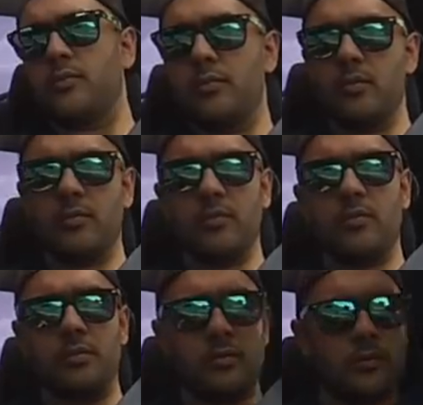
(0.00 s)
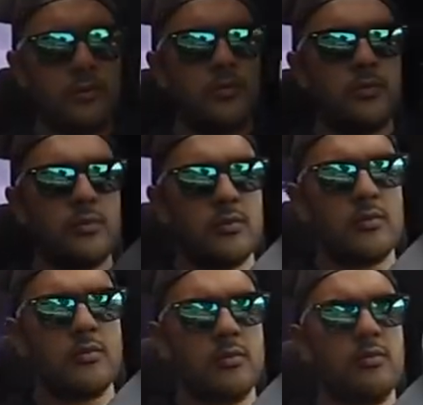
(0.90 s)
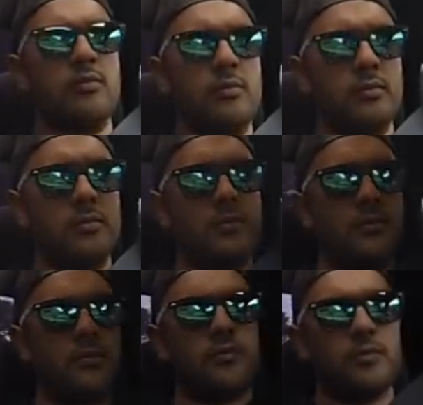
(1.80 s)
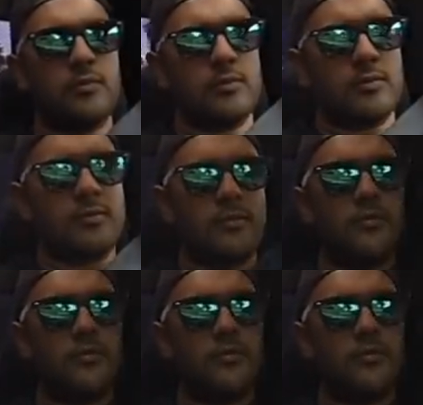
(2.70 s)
(not speaking)